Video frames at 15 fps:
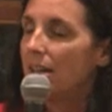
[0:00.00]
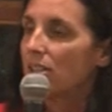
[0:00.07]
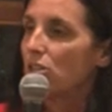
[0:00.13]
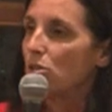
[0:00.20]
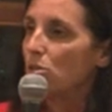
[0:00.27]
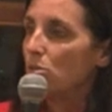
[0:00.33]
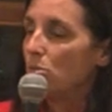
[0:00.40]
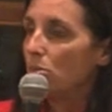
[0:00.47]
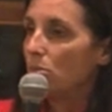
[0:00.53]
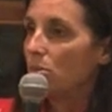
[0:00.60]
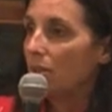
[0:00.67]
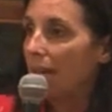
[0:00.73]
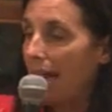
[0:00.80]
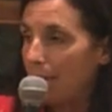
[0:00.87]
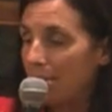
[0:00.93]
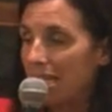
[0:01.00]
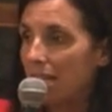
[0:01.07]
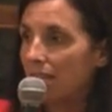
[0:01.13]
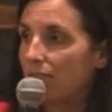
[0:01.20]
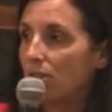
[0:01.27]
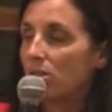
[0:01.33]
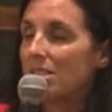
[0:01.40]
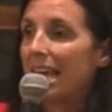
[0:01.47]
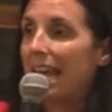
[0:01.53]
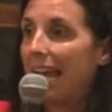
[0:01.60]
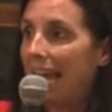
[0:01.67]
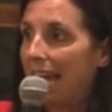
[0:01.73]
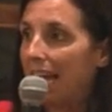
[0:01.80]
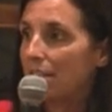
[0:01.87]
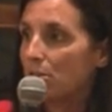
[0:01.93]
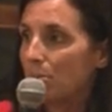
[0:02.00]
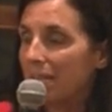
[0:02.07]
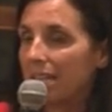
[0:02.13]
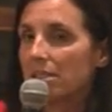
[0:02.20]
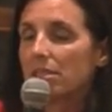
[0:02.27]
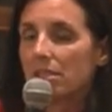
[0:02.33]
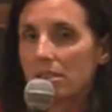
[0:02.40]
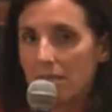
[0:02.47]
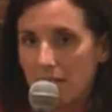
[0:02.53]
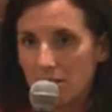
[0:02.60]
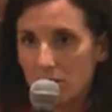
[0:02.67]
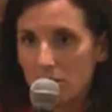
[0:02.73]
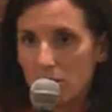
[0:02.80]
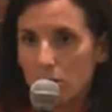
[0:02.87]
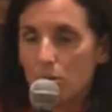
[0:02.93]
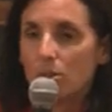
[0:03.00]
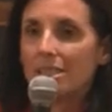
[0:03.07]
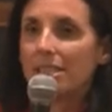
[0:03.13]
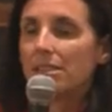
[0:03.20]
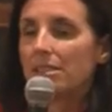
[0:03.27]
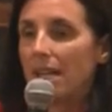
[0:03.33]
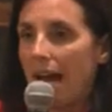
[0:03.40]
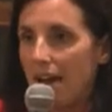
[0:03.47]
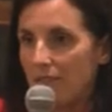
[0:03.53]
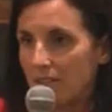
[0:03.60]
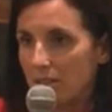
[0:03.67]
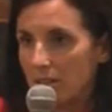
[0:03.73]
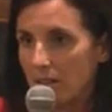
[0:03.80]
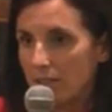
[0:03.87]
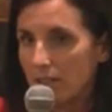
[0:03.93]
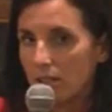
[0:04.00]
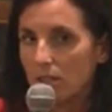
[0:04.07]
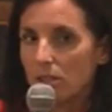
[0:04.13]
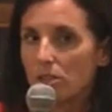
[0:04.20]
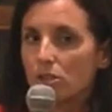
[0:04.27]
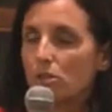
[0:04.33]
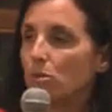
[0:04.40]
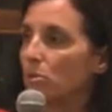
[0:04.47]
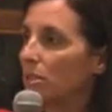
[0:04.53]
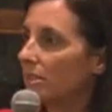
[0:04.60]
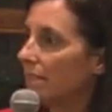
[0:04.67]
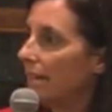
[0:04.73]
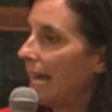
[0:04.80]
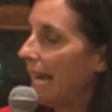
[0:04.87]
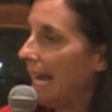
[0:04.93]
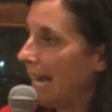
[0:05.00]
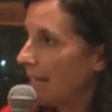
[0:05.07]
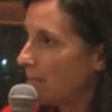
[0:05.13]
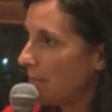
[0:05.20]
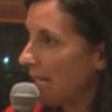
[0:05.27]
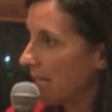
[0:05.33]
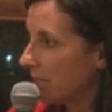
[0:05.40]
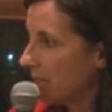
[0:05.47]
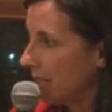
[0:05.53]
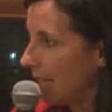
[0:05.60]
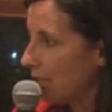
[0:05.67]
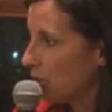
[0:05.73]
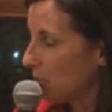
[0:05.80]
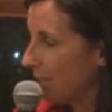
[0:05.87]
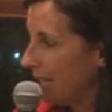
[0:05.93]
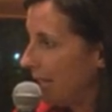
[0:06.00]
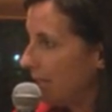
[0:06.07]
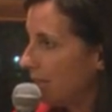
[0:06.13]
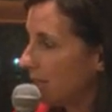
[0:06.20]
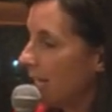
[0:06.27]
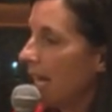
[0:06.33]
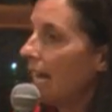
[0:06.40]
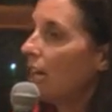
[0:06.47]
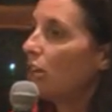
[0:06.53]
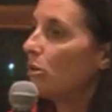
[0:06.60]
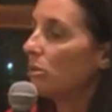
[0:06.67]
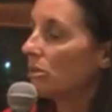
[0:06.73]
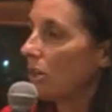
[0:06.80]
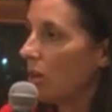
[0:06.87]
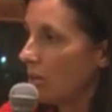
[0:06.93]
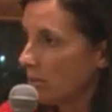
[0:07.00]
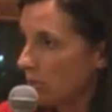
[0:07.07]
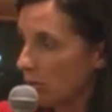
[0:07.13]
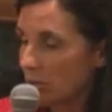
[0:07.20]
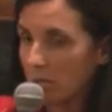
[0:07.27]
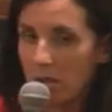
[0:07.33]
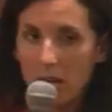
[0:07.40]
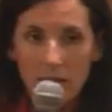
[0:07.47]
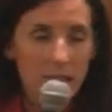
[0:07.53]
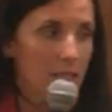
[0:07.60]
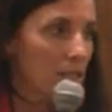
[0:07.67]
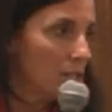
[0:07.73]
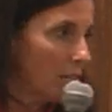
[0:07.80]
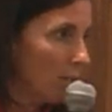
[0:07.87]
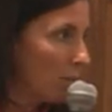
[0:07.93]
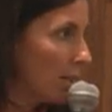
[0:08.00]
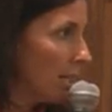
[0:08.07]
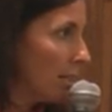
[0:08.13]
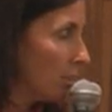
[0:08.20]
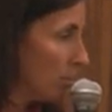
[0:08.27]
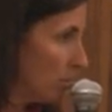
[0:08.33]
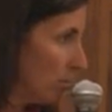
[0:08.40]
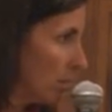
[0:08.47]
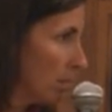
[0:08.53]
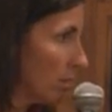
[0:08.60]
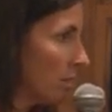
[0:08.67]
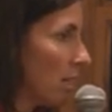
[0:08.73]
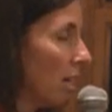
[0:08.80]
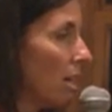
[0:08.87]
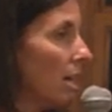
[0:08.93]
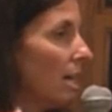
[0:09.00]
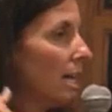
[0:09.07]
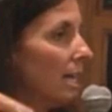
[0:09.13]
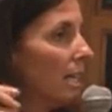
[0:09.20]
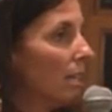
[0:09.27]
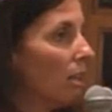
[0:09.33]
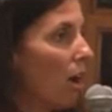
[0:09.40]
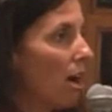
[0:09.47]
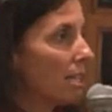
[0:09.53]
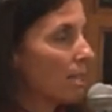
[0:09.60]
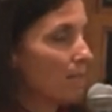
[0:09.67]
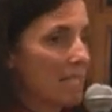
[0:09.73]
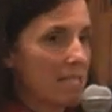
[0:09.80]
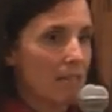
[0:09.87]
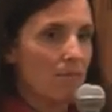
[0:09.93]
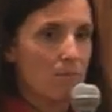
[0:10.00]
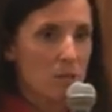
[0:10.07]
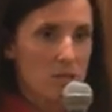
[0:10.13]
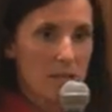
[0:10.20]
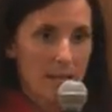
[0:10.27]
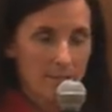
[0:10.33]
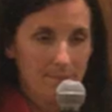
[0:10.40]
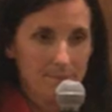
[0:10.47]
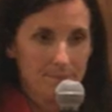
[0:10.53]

to Gabby Gifford's hand-picked successor, who was a staffer of hers, who was hand-picked to take her place, who was also shot in the January 8th shootings. He lost by 7%.